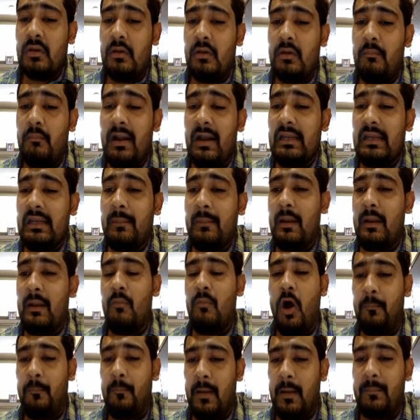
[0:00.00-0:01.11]
multiple
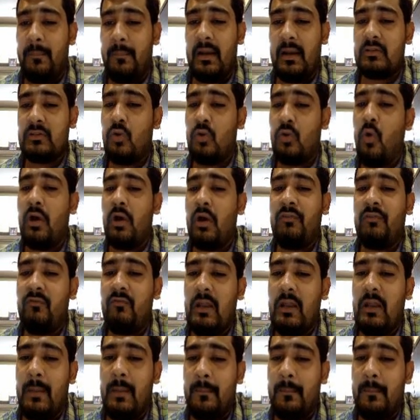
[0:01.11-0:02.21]
mock papers, over
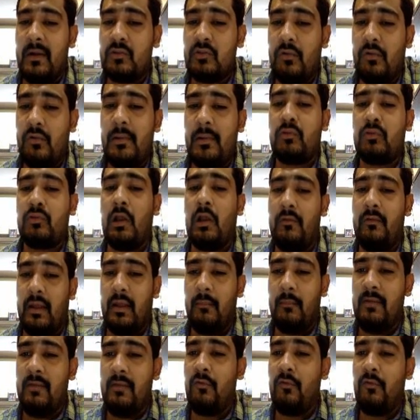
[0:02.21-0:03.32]
50 papers you will be solving
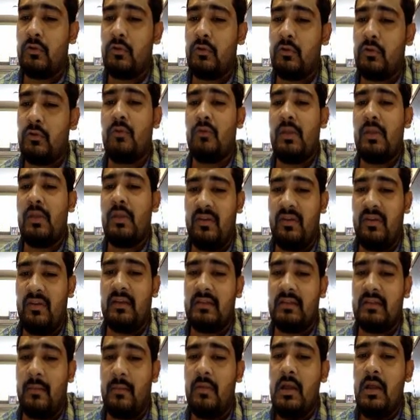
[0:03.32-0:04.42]
before you write down the B1
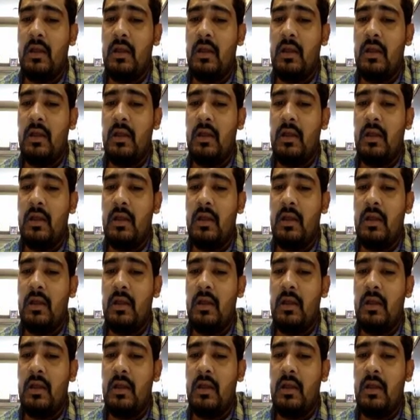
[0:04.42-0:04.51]
exam.